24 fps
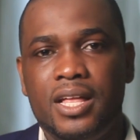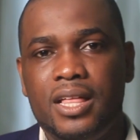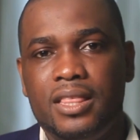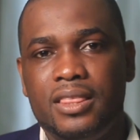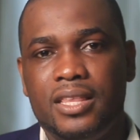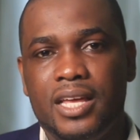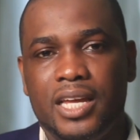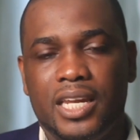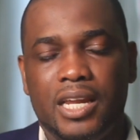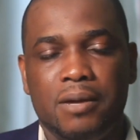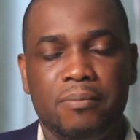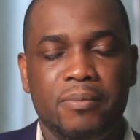
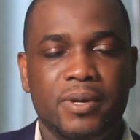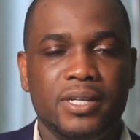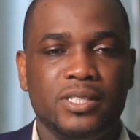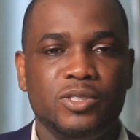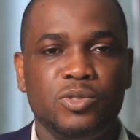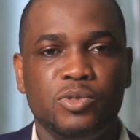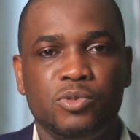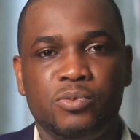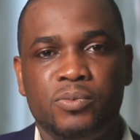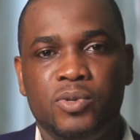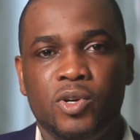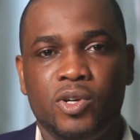Their
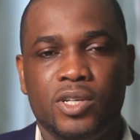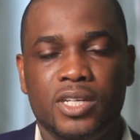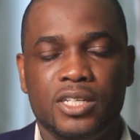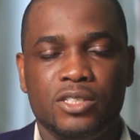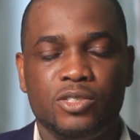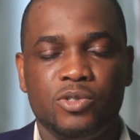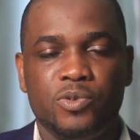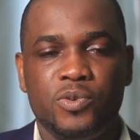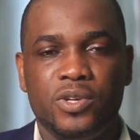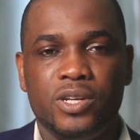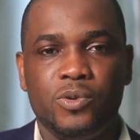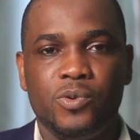numbers will be on the
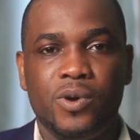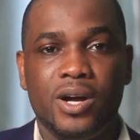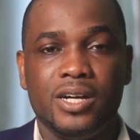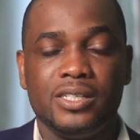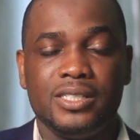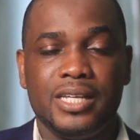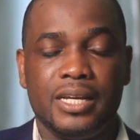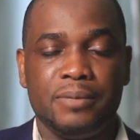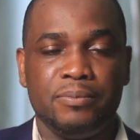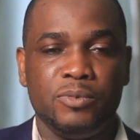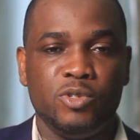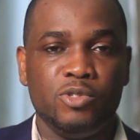screen whilst
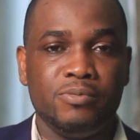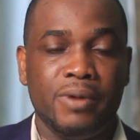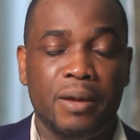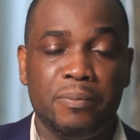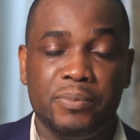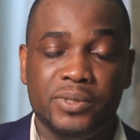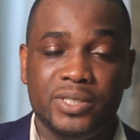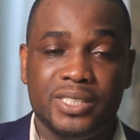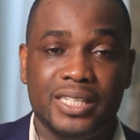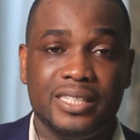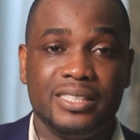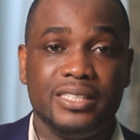I do my
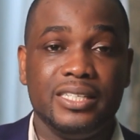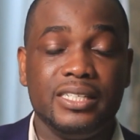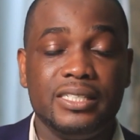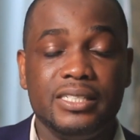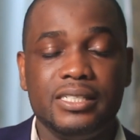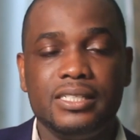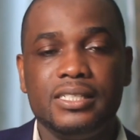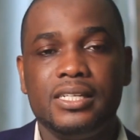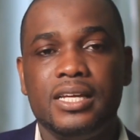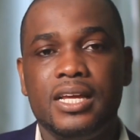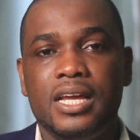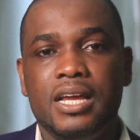
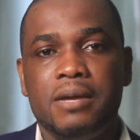presentation.